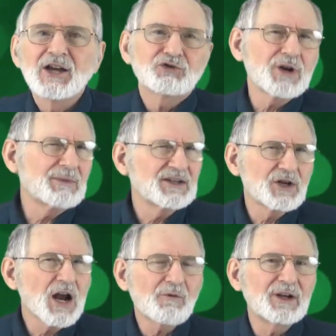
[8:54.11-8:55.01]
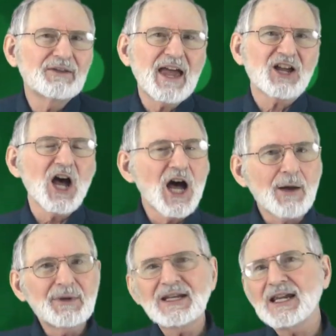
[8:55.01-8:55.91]
Shrublands are not really that
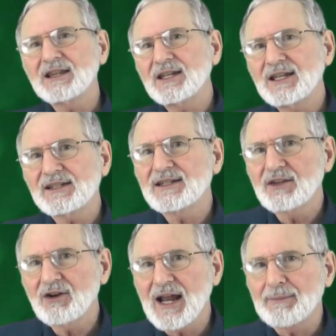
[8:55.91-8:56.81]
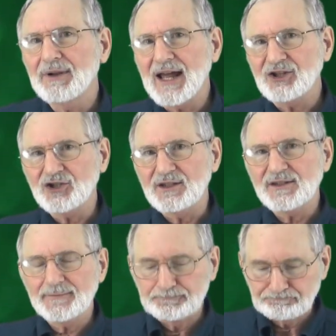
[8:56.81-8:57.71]
common in the southern Appalachians,